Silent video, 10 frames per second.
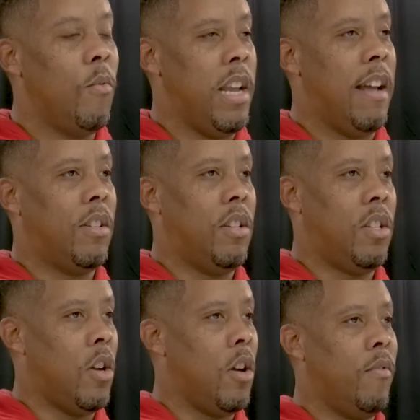Yes. We have to
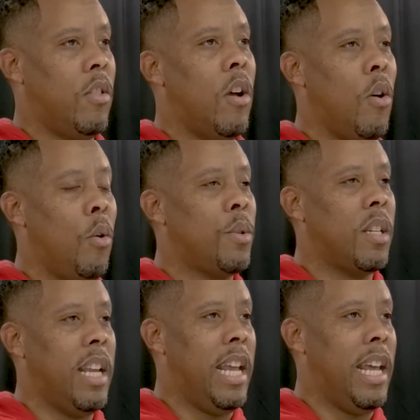serve
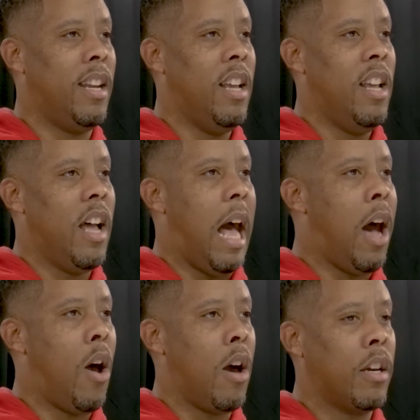those in
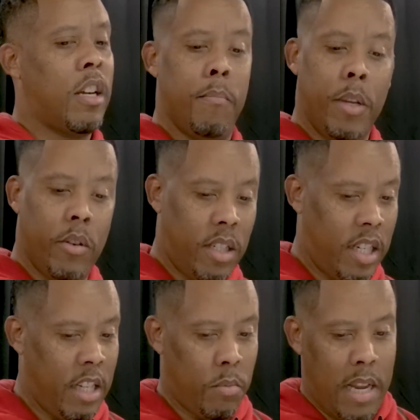our
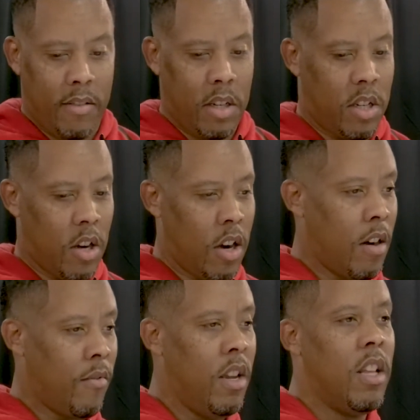communities. We have to
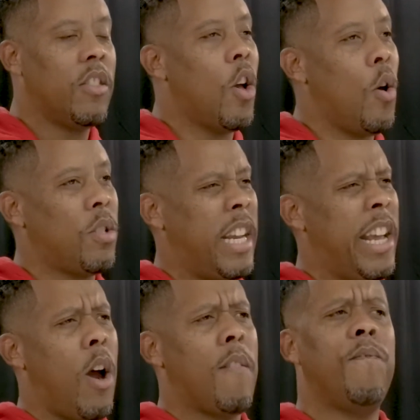serve those
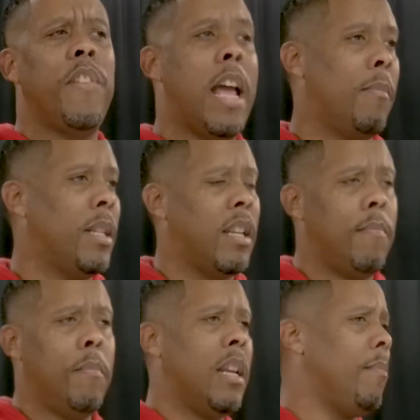in our families
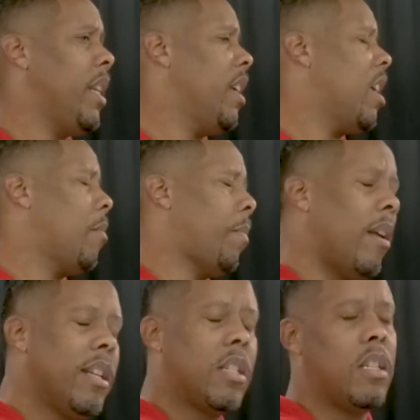and many, many other
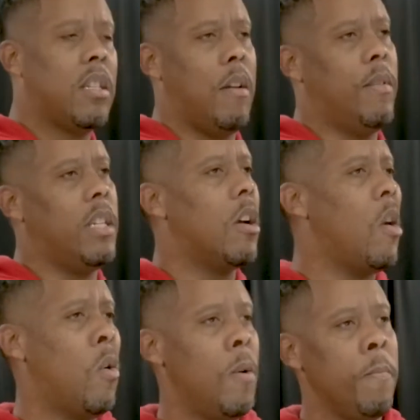places that we
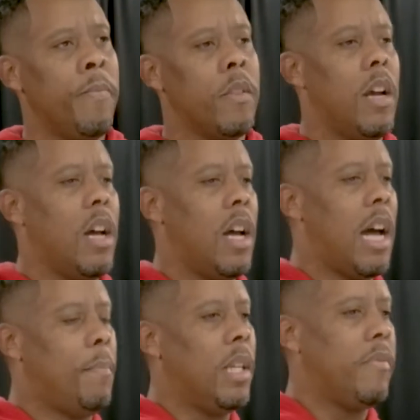go.
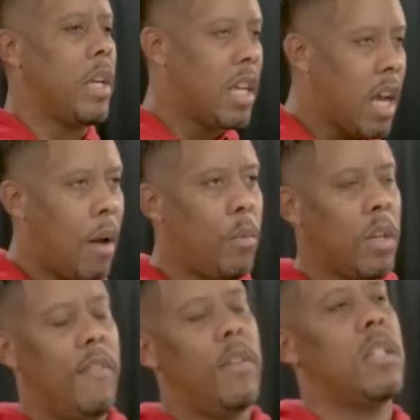I believe that God
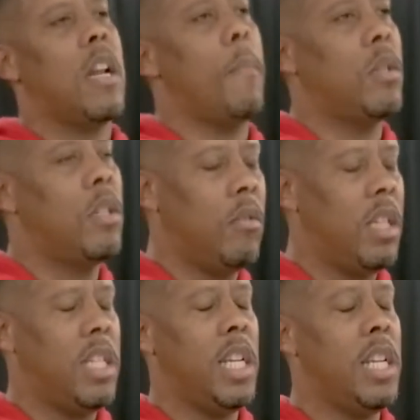will give us an
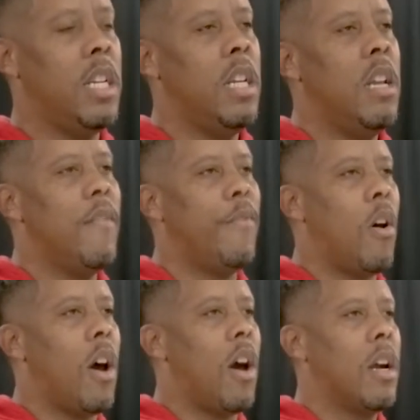opportunity
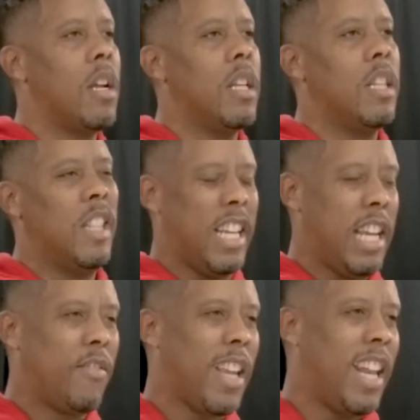for the
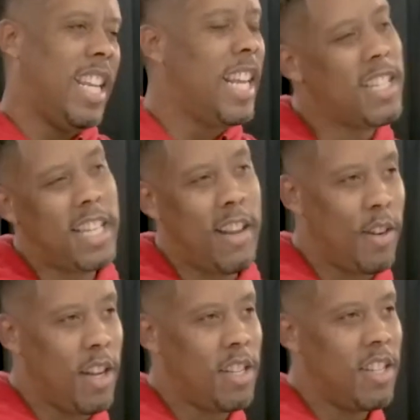gift that he has given